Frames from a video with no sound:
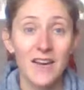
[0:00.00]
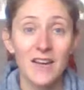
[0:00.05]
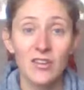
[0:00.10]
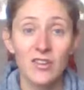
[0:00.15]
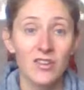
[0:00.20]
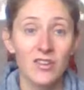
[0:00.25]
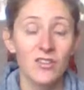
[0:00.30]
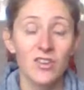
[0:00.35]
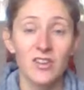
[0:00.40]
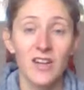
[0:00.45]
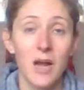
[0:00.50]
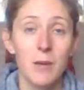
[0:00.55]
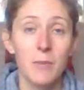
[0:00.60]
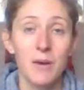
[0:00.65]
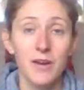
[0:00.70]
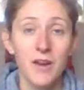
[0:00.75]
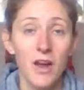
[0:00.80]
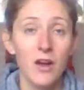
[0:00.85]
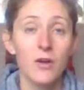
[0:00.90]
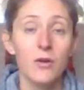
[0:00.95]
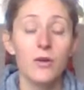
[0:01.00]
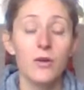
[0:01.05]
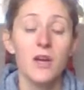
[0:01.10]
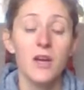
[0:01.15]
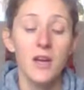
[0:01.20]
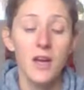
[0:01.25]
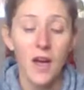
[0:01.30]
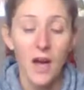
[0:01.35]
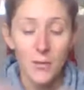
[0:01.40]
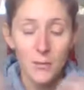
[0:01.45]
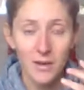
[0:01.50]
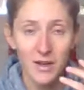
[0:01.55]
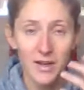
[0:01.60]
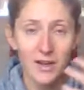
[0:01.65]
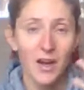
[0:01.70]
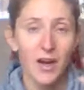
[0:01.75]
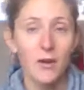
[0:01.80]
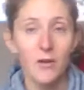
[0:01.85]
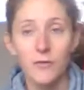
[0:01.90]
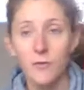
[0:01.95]
to that, just let me know, and we
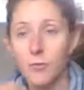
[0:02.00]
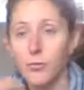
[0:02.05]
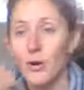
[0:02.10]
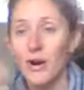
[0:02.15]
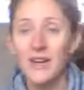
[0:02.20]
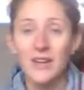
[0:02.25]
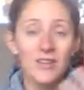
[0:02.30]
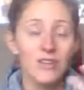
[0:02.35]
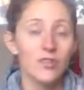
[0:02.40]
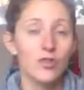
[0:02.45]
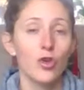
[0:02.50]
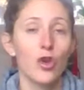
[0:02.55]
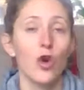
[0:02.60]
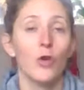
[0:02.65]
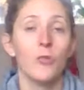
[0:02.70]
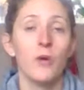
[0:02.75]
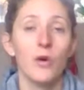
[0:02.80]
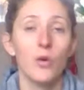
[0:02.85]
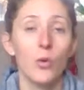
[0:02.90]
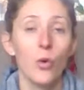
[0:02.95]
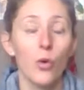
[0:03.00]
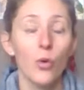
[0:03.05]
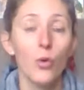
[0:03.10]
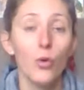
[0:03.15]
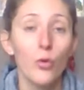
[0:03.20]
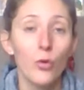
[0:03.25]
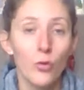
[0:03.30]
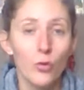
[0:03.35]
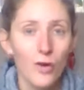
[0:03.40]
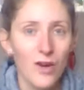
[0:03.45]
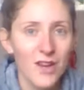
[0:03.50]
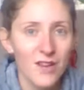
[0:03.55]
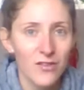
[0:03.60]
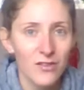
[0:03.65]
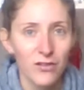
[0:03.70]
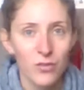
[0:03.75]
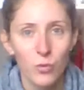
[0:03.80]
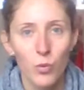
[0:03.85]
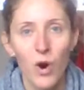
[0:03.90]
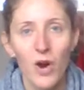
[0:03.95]
can kind of brainstorm on all the
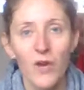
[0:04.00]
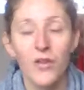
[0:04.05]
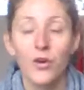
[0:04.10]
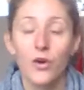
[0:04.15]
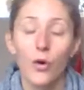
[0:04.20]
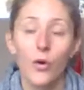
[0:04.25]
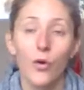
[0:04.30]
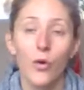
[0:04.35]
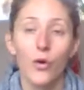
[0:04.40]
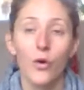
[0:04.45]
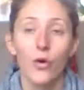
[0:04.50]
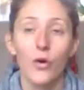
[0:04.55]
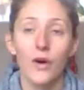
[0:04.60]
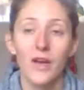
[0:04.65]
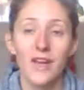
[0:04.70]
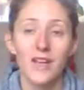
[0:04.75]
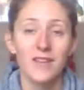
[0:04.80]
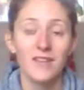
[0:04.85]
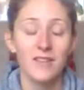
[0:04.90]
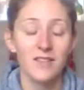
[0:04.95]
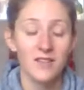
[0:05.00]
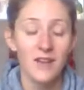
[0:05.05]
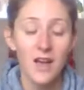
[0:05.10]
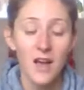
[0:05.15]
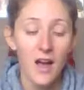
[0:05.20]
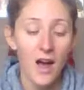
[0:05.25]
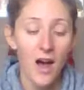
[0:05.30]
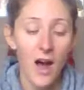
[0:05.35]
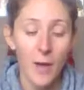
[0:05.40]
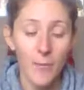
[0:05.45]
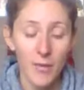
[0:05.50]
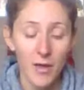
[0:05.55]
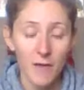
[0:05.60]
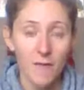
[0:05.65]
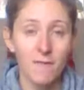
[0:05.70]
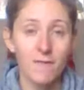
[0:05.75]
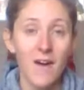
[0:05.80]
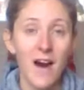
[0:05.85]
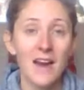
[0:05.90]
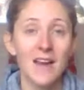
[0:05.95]
reasons why the core is
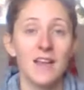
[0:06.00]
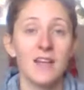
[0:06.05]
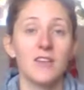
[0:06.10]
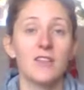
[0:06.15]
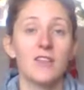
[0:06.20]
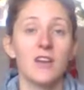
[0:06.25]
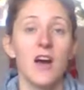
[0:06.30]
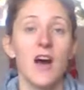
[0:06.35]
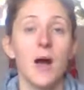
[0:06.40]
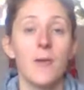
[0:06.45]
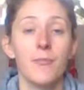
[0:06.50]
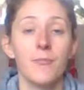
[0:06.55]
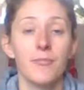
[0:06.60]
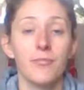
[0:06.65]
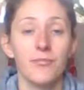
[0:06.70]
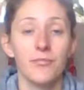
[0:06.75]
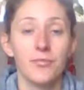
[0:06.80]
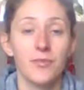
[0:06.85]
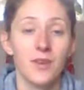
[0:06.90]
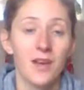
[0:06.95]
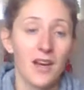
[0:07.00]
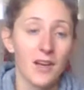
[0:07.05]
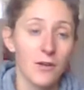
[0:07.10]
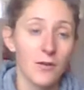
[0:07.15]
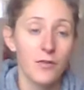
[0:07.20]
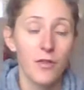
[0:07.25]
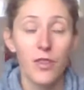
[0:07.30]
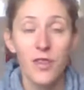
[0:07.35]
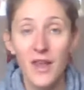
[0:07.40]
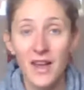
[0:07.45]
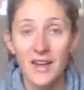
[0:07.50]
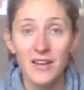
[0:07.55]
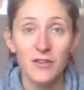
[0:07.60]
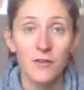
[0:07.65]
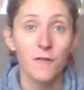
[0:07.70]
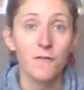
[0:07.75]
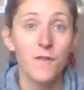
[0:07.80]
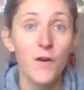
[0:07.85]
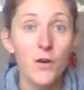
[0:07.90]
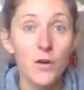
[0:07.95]
a valid kind of thing
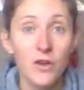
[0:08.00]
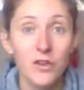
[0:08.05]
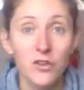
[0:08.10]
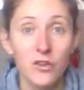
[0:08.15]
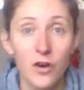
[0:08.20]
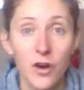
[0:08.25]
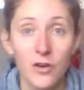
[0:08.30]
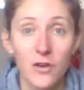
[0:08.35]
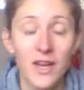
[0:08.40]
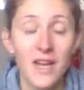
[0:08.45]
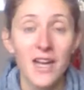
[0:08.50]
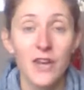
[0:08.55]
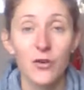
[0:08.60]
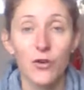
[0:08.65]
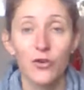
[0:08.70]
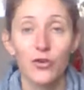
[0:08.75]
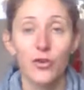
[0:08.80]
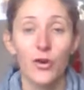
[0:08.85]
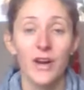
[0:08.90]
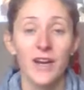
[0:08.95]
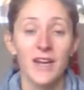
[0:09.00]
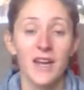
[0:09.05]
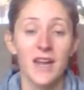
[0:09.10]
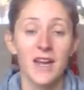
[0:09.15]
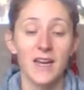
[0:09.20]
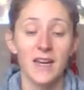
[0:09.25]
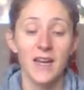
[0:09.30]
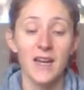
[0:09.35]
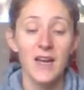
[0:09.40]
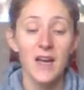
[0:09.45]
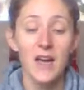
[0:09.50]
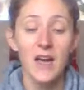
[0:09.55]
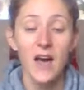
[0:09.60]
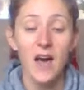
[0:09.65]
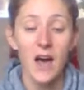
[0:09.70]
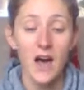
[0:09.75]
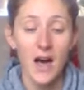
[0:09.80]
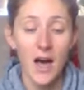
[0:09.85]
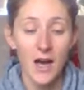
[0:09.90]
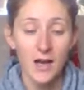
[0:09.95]
to focus on in your training,
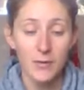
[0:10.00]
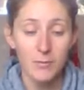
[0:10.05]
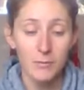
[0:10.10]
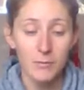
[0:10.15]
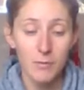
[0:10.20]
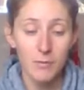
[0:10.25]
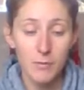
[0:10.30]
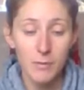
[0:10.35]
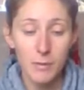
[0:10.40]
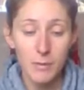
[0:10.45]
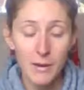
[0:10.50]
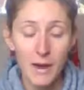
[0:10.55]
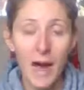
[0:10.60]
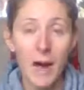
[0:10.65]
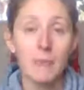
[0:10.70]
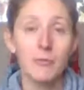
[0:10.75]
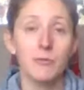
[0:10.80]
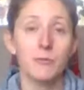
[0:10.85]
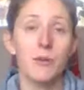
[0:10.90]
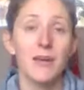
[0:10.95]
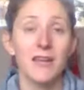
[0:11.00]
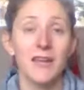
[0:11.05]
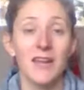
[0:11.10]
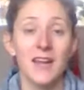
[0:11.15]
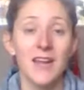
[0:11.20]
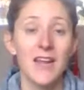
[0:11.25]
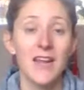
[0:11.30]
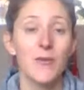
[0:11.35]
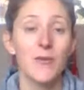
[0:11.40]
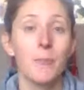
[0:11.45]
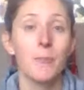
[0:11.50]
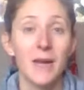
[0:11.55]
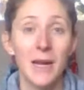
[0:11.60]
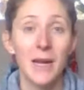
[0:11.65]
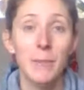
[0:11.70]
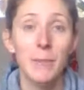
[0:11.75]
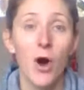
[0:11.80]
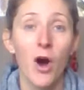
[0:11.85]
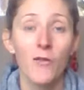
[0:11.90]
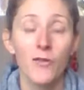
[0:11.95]
and maybe perhaps make it an even
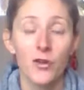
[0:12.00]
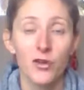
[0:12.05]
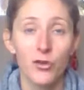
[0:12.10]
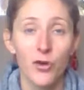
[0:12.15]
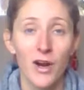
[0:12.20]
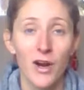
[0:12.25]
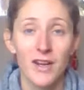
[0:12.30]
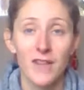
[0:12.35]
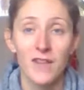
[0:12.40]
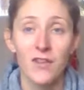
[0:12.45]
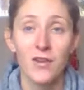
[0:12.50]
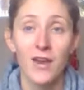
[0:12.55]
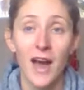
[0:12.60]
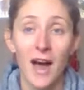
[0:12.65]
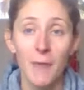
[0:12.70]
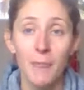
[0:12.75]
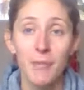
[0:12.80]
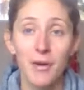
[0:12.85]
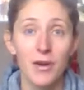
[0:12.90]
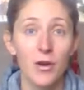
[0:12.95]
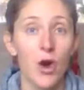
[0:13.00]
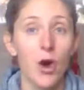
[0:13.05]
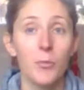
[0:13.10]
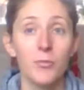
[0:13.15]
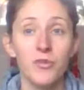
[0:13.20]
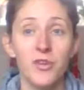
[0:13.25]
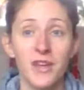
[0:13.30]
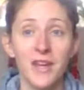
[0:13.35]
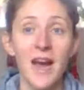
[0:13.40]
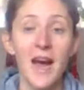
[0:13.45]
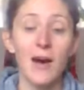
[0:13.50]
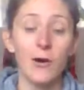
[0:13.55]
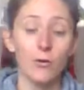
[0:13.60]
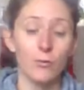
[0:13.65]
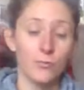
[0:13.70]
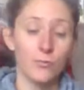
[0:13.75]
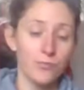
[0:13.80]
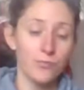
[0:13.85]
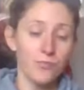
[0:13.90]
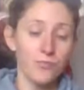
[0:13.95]
bigger part of your training than you have been up to now.